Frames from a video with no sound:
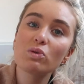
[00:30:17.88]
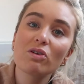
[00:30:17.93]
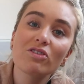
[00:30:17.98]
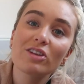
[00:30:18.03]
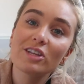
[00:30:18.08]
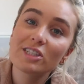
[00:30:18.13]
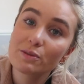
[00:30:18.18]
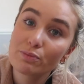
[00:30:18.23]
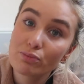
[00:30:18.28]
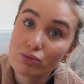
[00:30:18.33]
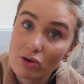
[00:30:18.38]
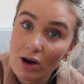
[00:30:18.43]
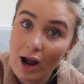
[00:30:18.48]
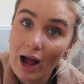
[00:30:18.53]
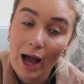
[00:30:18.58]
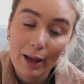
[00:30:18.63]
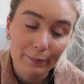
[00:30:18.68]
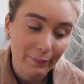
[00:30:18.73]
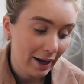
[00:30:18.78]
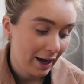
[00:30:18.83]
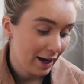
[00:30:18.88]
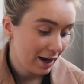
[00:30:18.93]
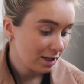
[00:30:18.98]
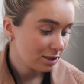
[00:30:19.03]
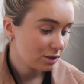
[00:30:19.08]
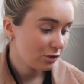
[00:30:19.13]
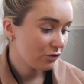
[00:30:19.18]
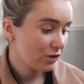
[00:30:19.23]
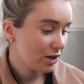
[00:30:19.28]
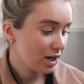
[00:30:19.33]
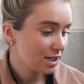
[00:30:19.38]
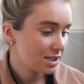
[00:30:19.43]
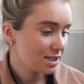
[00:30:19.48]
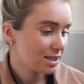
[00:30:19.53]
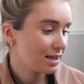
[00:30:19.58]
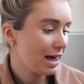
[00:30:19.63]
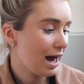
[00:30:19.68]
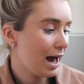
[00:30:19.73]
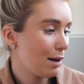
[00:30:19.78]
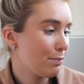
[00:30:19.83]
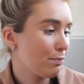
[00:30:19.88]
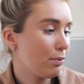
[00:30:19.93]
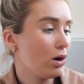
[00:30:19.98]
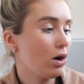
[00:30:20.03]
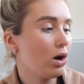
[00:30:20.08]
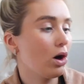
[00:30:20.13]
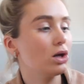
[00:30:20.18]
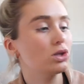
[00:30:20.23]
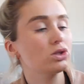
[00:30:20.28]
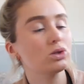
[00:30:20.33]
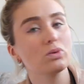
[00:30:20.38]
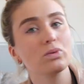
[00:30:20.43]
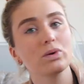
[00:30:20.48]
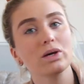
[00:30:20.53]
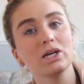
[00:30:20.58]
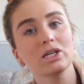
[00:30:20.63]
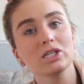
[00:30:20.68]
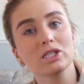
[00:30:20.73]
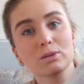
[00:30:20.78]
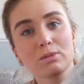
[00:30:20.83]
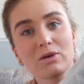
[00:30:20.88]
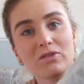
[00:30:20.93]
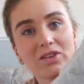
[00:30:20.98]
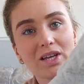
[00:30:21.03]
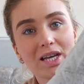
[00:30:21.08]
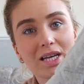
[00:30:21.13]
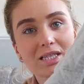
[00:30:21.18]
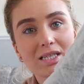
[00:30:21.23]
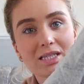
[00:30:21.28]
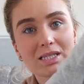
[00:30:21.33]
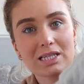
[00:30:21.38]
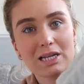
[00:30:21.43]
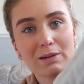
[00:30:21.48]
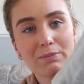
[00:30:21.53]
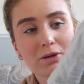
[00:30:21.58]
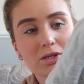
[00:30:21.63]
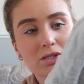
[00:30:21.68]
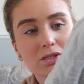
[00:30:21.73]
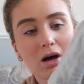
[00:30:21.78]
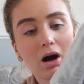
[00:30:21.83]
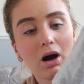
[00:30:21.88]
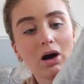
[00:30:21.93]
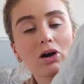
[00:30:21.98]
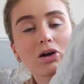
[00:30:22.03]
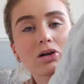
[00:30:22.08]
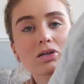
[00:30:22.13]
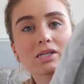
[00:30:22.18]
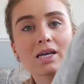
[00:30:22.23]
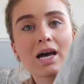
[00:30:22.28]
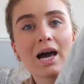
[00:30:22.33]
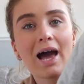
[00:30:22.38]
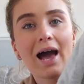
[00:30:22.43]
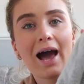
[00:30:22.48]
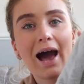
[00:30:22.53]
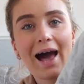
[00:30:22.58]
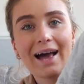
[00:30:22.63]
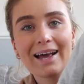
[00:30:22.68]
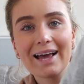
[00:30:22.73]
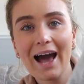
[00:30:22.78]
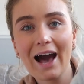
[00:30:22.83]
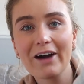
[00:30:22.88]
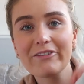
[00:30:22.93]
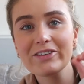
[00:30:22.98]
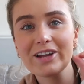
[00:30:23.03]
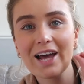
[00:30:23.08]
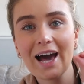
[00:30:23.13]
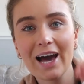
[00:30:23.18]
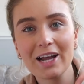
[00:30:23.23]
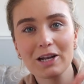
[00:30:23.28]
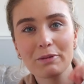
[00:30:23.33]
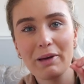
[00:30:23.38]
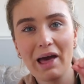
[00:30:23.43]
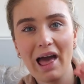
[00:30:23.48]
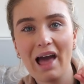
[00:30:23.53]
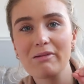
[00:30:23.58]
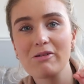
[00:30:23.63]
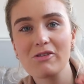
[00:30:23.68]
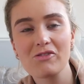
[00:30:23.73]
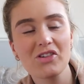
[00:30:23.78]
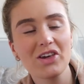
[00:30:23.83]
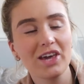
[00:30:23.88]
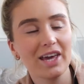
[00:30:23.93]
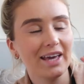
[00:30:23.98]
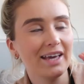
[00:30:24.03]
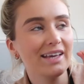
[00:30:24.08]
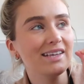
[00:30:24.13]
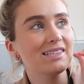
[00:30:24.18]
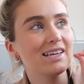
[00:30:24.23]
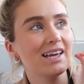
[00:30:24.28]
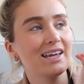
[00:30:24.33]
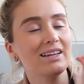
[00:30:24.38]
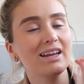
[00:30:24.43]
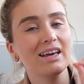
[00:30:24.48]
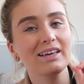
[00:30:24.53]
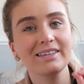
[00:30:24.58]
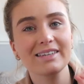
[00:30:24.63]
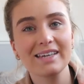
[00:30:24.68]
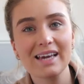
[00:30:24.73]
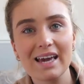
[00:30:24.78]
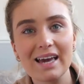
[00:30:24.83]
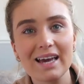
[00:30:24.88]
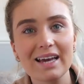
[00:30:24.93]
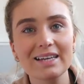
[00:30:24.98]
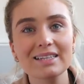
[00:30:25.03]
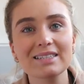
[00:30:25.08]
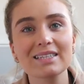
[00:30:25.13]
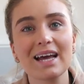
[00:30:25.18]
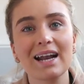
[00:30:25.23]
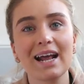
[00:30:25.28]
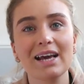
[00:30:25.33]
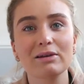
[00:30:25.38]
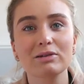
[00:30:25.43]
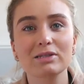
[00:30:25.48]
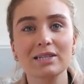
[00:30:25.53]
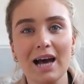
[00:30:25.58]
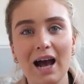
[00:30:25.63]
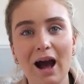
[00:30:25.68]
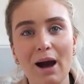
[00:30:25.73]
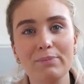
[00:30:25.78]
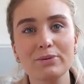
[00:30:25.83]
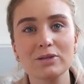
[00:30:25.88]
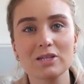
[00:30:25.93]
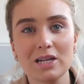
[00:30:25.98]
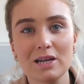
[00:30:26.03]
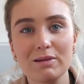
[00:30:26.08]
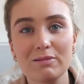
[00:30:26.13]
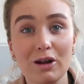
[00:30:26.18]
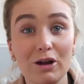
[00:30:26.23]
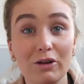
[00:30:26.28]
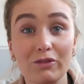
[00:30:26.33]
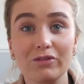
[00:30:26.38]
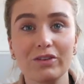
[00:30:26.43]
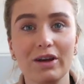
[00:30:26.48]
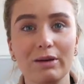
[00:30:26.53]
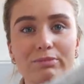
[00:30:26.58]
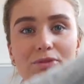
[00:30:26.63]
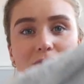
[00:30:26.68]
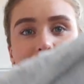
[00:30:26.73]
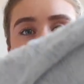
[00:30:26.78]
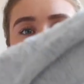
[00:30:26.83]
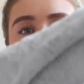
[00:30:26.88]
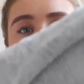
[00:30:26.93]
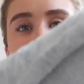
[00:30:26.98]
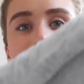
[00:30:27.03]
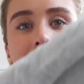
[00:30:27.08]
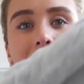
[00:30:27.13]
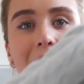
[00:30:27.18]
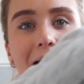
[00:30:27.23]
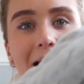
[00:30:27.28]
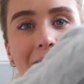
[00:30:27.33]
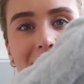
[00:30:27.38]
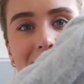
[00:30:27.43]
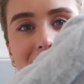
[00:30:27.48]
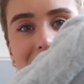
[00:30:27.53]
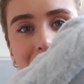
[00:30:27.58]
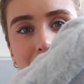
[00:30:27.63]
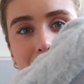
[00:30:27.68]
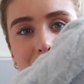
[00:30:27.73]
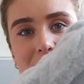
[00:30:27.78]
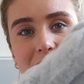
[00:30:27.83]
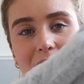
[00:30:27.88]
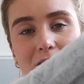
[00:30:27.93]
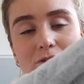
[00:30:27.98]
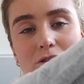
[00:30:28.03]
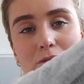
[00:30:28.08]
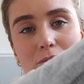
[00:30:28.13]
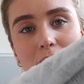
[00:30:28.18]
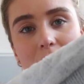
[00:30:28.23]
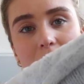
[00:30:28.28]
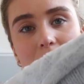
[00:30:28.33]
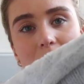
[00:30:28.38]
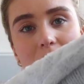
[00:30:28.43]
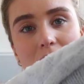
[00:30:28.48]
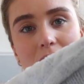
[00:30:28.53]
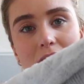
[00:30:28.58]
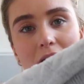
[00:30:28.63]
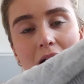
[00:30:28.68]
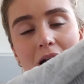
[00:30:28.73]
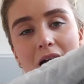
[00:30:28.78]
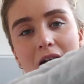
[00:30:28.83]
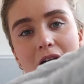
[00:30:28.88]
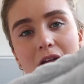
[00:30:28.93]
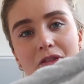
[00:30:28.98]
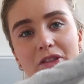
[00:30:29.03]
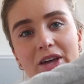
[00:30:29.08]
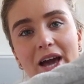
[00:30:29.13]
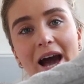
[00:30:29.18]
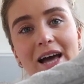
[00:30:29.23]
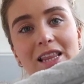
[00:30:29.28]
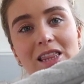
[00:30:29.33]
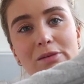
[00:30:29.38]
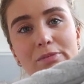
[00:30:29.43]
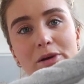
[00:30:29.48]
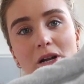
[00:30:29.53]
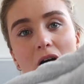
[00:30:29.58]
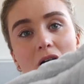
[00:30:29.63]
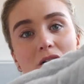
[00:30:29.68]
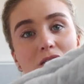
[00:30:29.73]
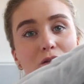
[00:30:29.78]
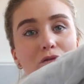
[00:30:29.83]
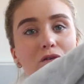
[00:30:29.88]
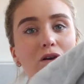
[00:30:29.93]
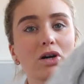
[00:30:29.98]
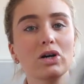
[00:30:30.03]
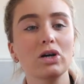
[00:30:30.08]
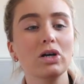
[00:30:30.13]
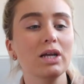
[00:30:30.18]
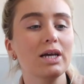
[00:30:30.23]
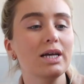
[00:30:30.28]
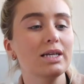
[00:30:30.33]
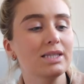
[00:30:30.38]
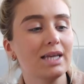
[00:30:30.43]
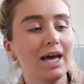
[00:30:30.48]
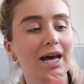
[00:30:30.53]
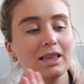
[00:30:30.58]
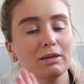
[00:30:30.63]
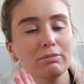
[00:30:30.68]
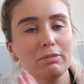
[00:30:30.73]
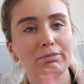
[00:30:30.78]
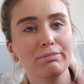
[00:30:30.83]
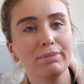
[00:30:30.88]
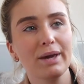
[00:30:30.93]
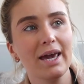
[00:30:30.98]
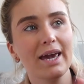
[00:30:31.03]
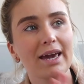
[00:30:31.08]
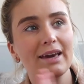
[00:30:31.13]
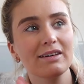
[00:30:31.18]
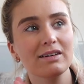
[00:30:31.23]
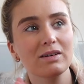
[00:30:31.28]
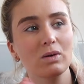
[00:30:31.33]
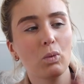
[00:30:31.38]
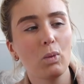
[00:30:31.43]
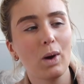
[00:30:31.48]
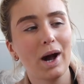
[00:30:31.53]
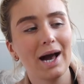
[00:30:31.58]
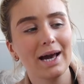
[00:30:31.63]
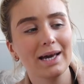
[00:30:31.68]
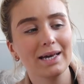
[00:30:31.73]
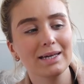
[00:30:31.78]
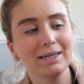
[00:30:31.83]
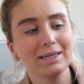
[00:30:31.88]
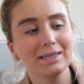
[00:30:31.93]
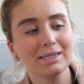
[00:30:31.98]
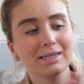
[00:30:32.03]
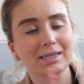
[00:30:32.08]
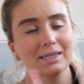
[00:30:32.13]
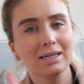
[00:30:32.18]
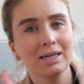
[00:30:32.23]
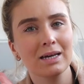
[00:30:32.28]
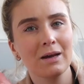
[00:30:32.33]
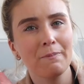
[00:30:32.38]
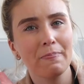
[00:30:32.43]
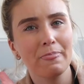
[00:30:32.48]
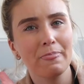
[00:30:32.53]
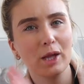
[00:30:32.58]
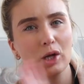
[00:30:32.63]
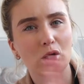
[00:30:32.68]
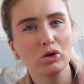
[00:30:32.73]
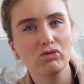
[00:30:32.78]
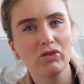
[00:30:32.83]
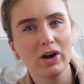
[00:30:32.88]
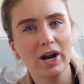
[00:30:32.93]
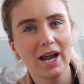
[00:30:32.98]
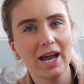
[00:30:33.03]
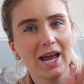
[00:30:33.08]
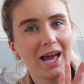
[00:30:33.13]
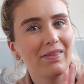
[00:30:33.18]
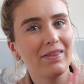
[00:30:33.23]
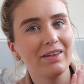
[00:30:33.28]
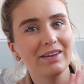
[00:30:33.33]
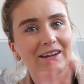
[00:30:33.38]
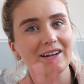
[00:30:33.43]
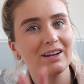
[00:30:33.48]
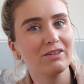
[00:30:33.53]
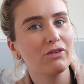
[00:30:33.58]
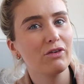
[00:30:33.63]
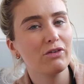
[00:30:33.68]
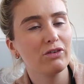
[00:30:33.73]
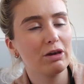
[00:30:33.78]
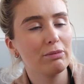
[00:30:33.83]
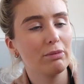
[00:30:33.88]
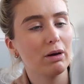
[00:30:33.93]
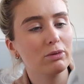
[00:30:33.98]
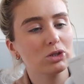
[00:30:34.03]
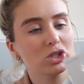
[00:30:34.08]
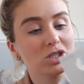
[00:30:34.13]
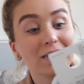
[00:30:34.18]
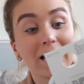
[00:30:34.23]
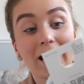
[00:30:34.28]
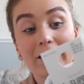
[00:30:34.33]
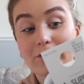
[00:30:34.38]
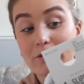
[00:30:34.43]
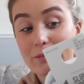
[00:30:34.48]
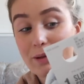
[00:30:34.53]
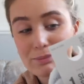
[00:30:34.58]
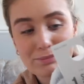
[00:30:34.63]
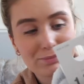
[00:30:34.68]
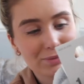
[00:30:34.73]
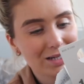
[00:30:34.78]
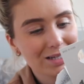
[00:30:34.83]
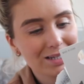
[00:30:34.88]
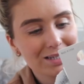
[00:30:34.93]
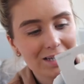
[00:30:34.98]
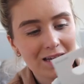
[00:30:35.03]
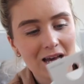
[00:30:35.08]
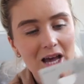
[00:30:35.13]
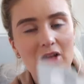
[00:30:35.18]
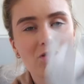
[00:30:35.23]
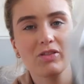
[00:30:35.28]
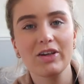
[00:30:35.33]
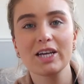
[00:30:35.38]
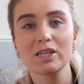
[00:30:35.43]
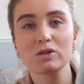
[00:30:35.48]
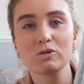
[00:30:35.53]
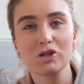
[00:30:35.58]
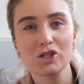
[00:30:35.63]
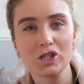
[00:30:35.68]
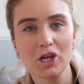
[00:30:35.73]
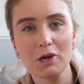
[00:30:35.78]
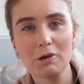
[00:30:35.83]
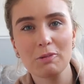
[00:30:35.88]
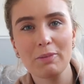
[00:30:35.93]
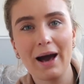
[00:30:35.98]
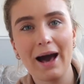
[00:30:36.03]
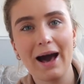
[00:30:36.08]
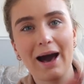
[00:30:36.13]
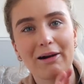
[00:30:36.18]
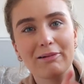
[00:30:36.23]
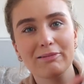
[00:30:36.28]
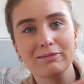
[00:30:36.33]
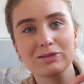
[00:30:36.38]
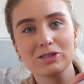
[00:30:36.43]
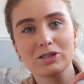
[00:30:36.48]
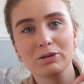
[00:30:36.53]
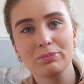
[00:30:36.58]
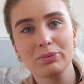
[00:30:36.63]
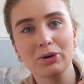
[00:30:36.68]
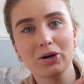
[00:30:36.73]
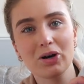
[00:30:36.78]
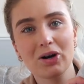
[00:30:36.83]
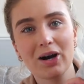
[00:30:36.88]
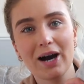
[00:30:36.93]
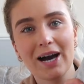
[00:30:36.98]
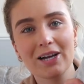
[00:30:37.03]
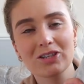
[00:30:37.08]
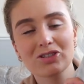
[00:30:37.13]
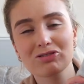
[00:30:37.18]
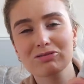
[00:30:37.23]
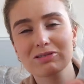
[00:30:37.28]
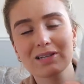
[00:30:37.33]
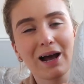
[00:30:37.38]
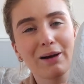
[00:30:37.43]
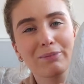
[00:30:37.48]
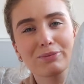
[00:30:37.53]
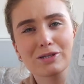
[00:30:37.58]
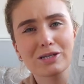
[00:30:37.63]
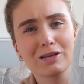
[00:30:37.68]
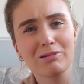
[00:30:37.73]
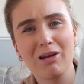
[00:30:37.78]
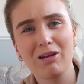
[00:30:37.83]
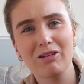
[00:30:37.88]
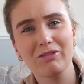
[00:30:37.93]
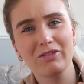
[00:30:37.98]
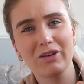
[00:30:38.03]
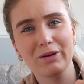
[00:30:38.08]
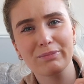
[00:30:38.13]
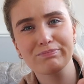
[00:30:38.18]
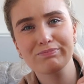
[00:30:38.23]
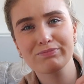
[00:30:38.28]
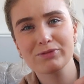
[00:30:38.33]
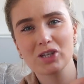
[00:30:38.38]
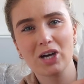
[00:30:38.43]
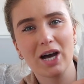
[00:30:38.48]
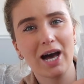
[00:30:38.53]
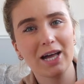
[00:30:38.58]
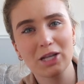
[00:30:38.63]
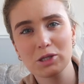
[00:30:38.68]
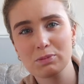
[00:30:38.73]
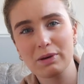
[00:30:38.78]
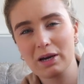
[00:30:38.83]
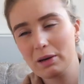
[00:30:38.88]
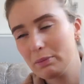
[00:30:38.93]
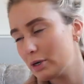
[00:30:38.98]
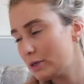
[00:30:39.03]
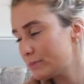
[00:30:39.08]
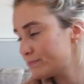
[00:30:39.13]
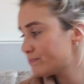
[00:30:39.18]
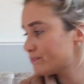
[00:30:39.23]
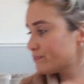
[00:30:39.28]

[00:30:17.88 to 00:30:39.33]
swiftly to Primark, the first thing that I bought were some of these slipper socks. I haven't had a pair of these in years and I used to absolutely love them, so I had to get myself some of those. They had them in all different colours. They had them pink, white, grey, and they did have a few more which I can't remember. These were £2, but I just absolutely love them, so I had to pick them up.